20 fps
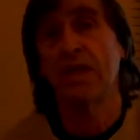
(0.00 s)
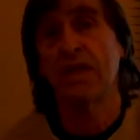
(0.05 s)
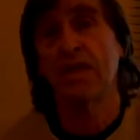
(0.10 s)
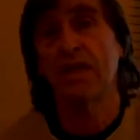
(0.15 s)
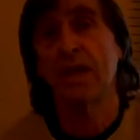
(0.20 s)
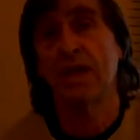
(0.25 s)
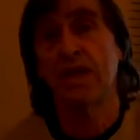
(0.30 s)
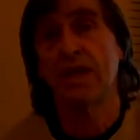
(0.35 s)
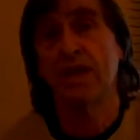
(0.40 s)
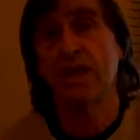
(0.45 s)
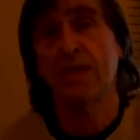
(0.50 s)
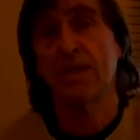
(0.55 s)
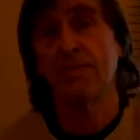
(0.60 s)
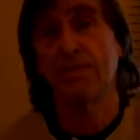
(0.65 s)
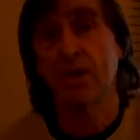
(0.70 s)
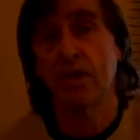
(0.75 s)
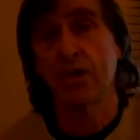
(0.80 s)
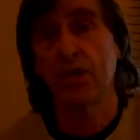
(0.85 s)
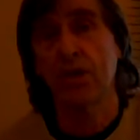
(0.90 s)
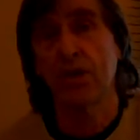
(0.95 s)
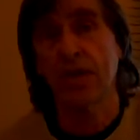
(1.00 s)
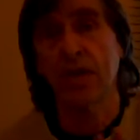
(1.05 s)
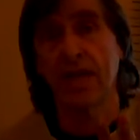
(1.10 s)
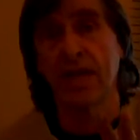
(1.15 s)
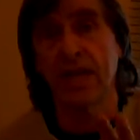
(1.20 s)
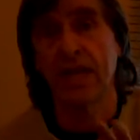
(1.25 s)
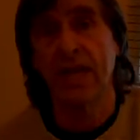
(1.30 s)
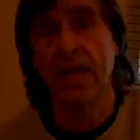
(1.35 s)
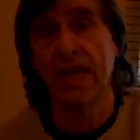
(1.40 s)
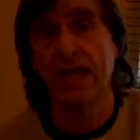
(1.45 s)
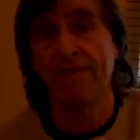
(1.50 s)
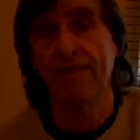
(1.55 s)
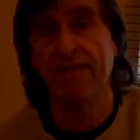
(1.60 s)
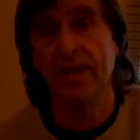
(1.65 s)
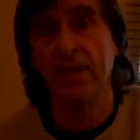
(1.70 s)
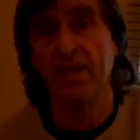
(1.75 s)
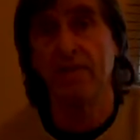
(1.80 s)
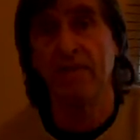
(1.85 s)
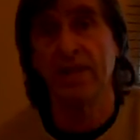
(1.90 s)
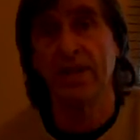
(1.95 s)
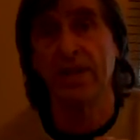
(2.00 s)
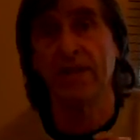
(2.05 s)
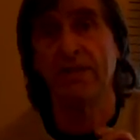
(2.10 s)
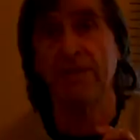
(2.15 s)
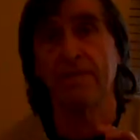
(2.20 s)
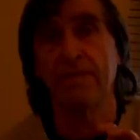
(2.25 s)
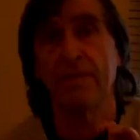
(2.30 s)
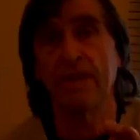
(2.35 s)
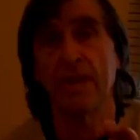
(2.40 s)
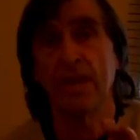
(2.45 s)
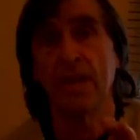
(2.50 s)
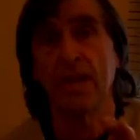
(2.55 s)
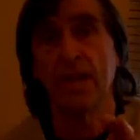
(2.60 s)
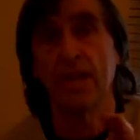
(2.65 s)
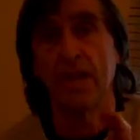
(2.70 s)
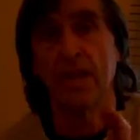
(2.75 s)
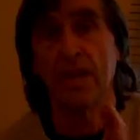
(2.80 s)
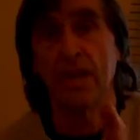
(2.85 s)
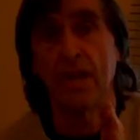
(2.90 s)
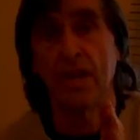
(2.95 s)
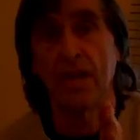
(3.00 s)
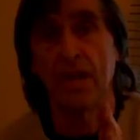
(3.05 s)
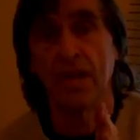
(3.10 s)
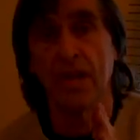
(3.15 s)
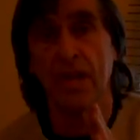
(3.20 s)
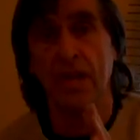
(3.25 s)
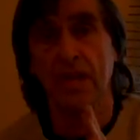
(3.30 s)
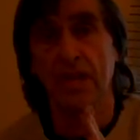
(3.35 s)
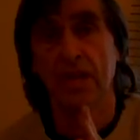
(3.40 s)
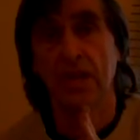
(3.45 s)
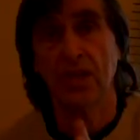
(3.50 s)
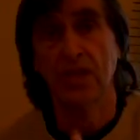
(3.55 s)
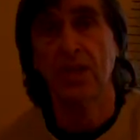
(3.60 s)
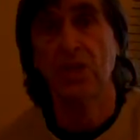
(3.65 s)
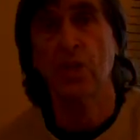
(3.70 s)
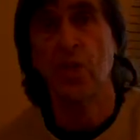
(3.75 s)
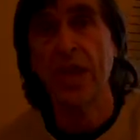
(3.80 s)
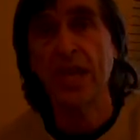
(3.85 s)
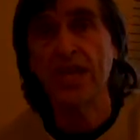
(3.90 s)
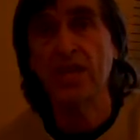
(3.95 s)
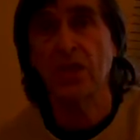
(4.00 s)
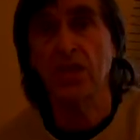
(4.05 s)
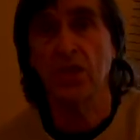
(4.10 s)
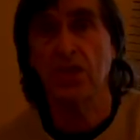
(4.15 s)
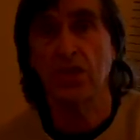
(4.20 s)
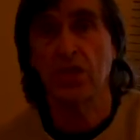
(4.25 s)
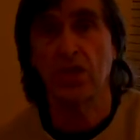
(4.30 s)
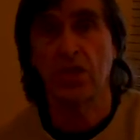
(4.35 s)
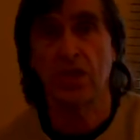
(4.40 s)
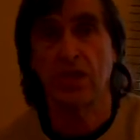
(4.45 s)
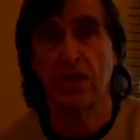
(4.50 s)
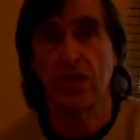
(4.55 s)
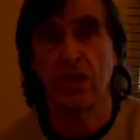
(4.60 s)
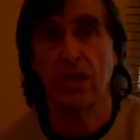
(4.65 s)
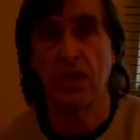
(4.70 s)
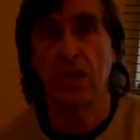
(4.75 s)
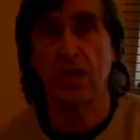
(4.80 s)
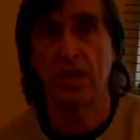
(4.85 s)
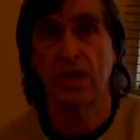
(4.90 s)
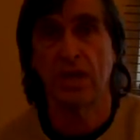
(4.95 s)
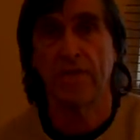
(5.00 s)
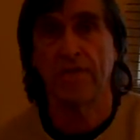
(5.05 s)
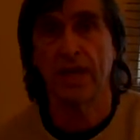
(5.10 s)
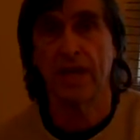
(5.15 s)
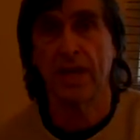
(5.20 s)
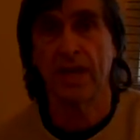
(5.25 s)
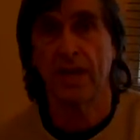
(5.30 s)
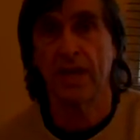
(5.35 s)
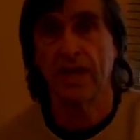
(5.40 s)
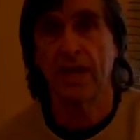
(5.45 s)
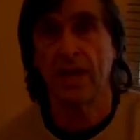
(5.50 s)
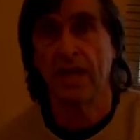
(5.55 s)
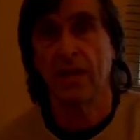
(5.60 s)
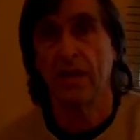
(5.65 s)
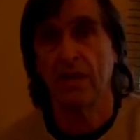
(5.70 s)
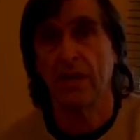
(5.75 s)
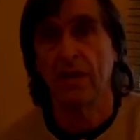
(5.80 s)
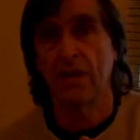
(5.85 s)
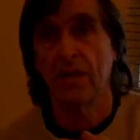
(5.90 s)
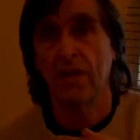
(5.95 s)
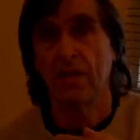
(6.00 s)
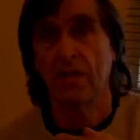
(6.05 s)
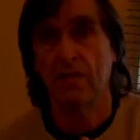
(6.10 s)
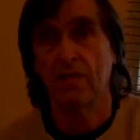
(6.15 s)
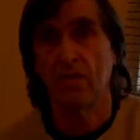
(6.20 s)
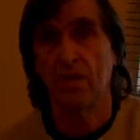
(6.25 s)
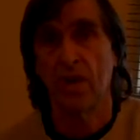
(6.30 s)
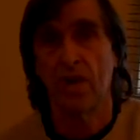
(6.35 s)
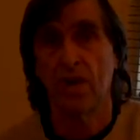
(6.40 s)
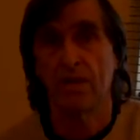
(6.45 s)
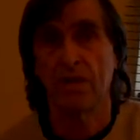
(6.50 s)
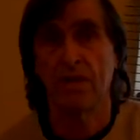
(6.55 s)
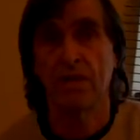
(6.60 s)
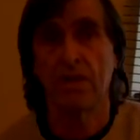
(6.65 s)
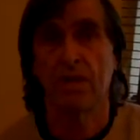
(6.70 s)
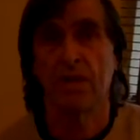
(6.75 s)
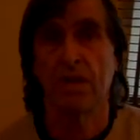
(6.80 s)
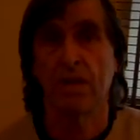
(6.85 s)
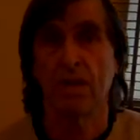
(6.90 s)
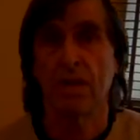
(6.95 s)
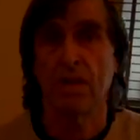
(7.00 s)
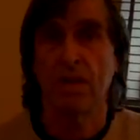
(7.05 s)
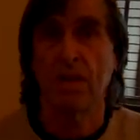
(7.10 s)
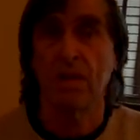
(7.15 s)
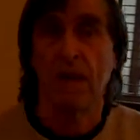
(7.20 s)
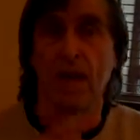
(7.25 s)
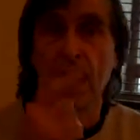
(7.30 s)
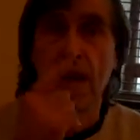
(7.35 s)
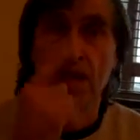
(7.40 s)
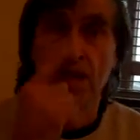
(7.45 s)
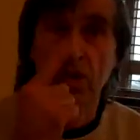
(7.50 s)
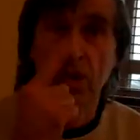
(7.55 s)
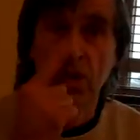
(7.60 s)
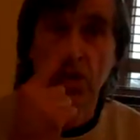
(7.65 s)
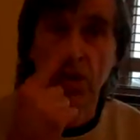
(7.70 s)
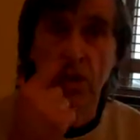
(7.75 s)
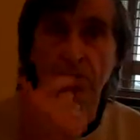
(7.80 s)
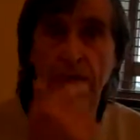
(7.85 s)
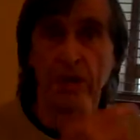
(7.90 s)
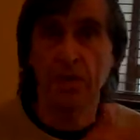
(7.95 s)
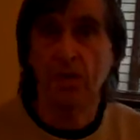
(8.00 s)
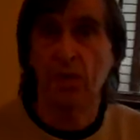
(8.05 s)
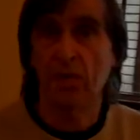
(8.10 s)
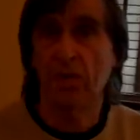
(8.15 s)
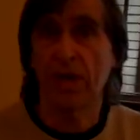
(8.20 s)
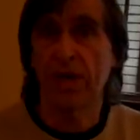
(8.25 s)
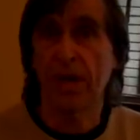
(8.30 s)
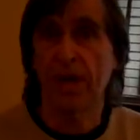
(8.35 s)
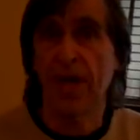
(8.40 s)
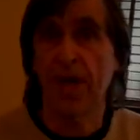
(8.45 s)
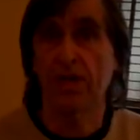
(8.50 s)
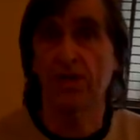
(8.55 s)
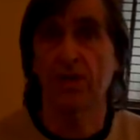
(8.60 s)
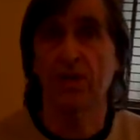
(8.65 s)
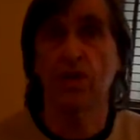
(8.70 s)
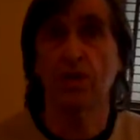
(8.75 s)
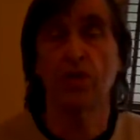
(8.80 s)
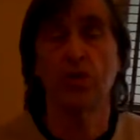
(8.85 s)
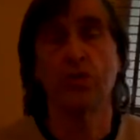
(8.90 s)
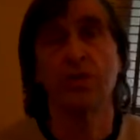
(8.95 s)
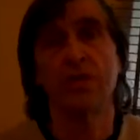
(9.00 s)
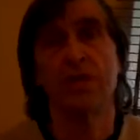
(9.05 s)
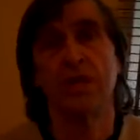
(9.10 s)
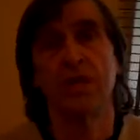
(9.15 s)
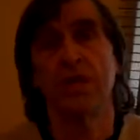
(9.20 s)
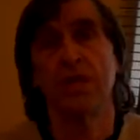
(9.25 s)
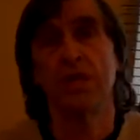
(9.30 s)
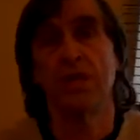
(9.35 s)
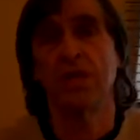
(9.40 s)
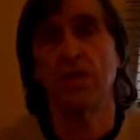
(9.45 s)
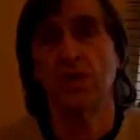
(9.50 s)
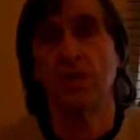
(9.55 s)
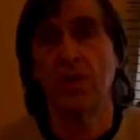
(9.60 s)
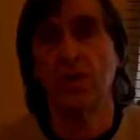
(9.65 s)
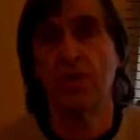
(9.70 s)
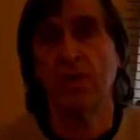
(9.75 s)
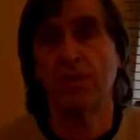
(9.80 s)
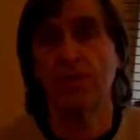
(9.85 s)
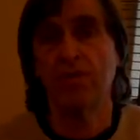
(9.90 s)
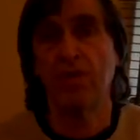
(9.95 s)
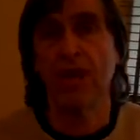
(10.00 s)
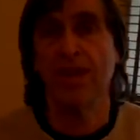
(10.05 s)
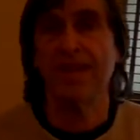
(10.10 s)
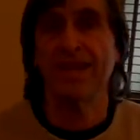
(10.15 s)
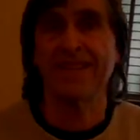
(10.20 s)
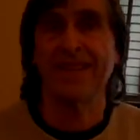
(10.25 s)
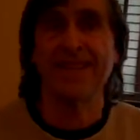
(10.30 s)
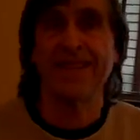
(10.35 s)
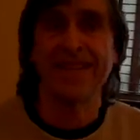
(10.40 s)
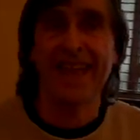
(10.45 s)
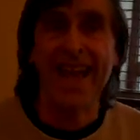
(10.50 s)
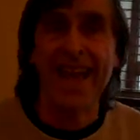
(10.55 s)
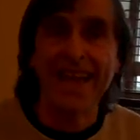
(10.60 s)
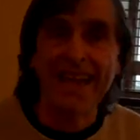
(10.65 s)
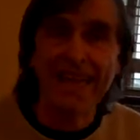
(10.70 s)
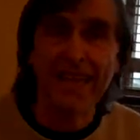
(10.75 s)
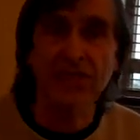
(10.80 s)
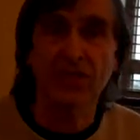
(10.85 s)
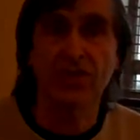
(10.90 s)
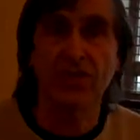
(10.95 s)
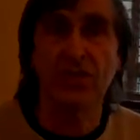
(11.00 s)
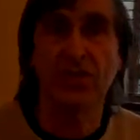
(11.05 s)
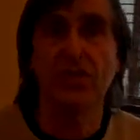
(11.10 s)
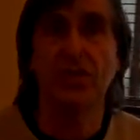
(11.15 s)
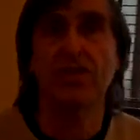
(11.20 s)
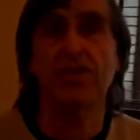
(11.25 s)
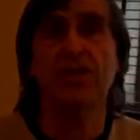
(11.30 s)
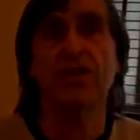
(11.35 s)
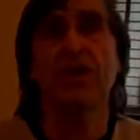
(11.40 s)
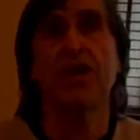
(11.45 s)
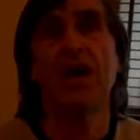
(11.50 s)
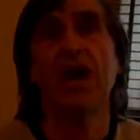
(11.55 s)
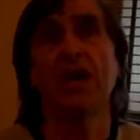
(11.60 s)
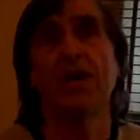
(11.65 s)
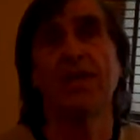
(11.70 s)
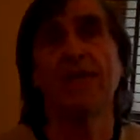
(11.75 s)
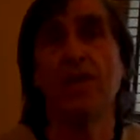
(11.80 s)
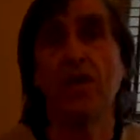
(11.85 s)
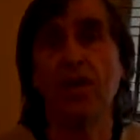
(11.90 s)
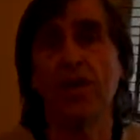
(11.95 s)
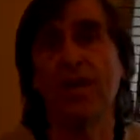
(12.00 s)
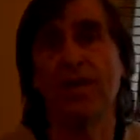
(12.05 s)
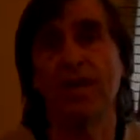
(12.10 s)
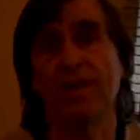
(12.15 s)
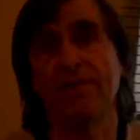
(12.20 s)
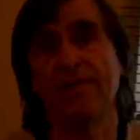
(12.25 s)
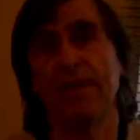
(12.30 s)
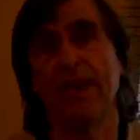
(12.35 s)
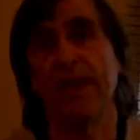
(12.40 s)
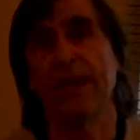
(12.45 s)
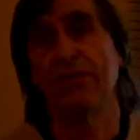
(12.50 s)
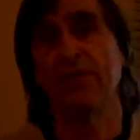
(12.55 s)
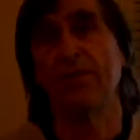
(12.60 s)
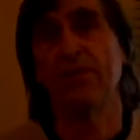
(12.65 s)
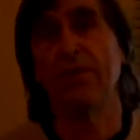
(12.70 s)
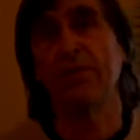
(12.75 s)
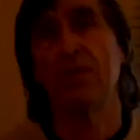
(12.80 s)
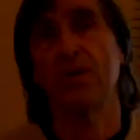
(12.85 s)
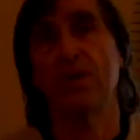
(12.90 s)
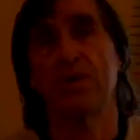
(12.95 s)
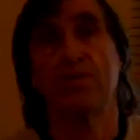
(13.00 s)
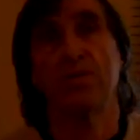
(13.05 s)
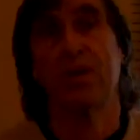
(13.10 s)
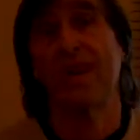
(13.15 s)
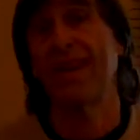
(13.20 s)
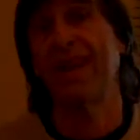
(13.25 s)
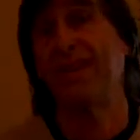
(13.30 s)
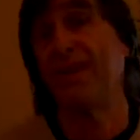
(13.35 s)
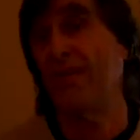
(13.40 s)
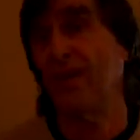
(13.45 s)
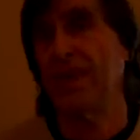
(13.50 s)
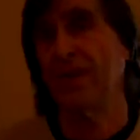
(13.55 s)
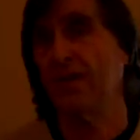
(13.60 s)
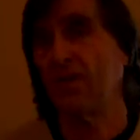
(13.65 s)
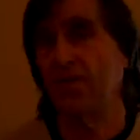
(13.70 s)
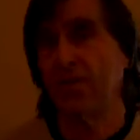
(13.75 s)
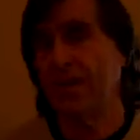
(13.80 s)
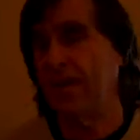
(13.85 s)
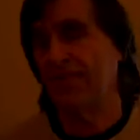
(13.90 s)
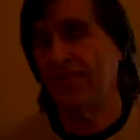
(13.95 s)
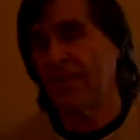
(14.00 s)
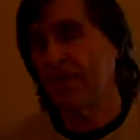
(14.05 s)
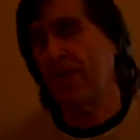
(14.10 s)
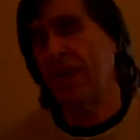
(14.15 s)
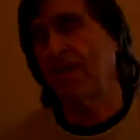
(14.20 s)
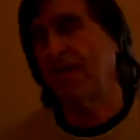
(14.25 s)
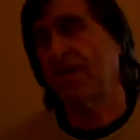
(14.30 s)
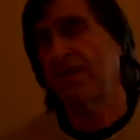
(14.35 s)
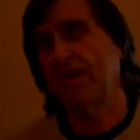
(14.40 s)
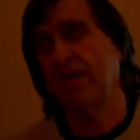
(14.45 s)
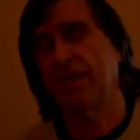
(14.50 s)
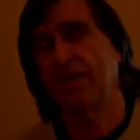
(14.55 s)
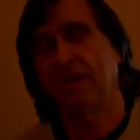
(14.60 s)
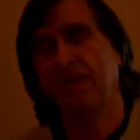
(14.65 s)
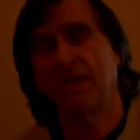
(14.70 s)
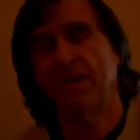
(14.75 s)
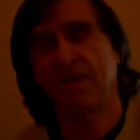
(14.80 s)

that the person can get involved in the situation of it, rather than assuming what he has to do within the situation and practicing that in drills, and avoiding the fight or possibly getting fit or whatever else he's going to do.